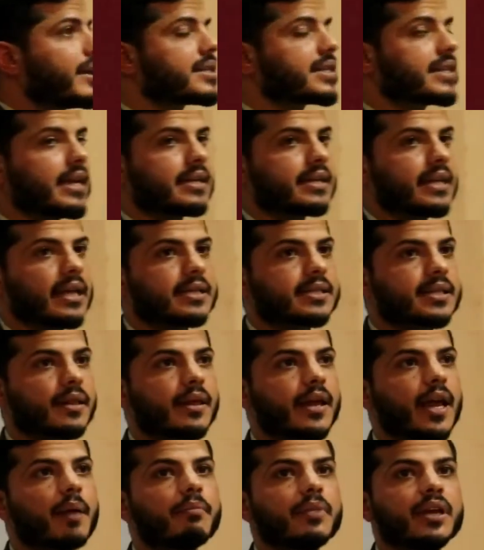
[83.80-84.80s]
a sentence,
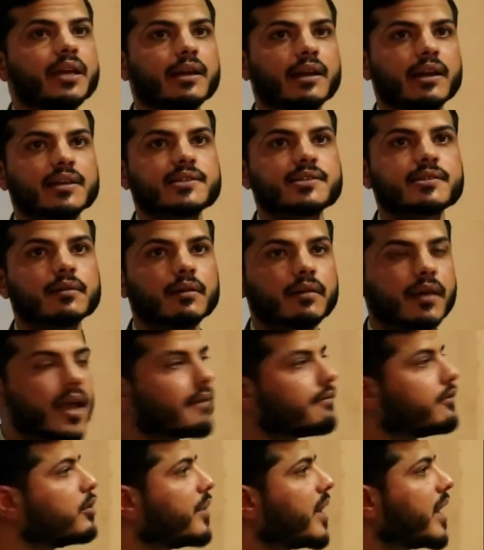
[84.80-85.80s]
they are meaningless. They
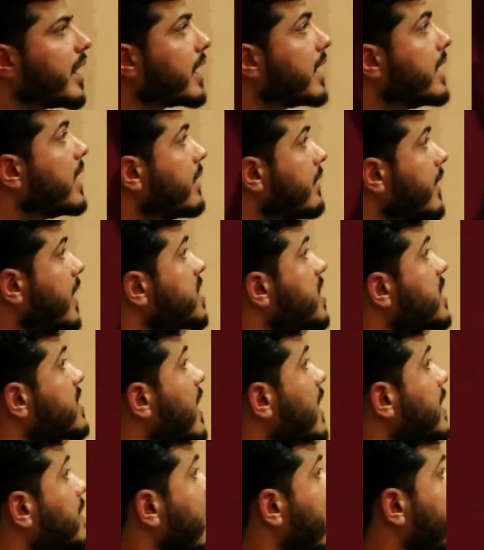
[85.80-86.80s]
have no meaning. They're just
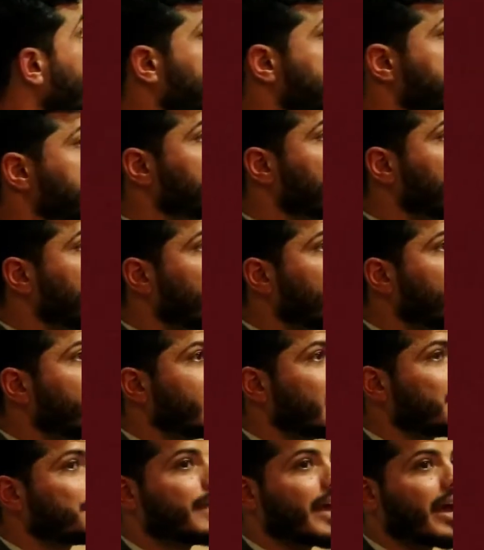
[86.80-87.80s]
like virus.
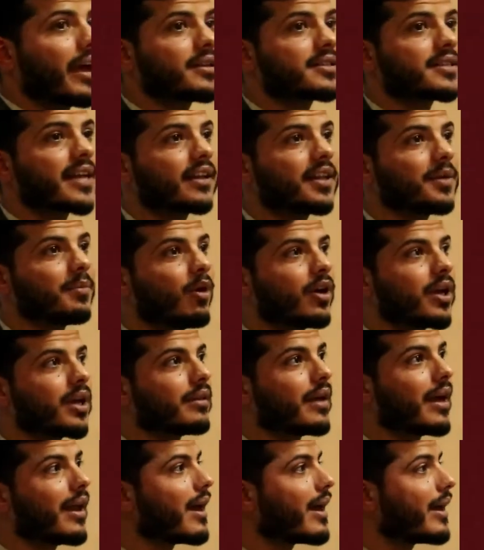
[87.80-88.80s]
If they're inside the
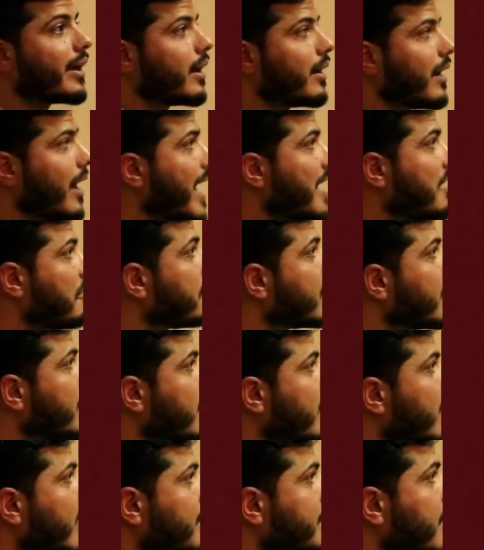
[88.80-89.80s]
body, they're alive.
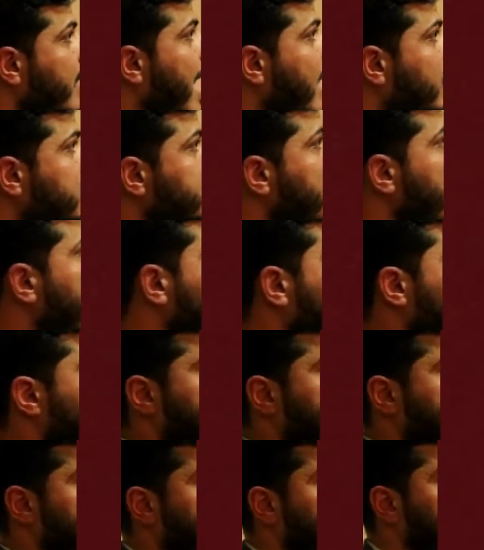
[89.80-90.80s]
If they're outside,
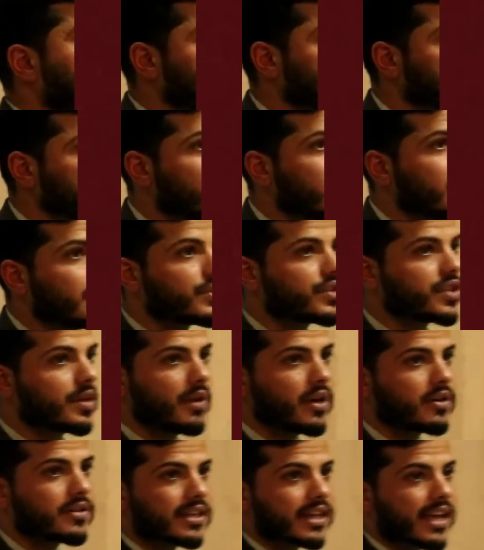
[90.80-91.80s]
they're dead.
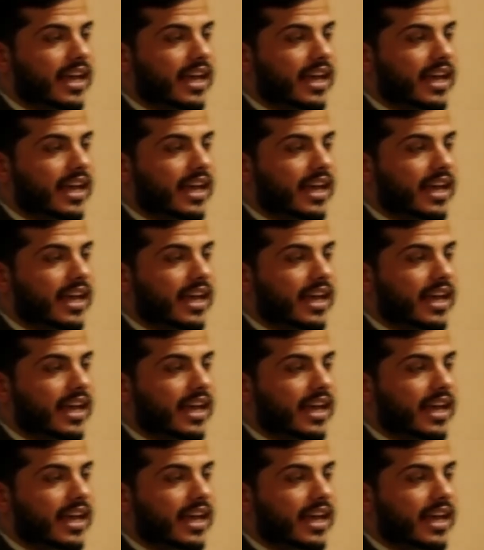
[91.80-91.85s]
Similar is the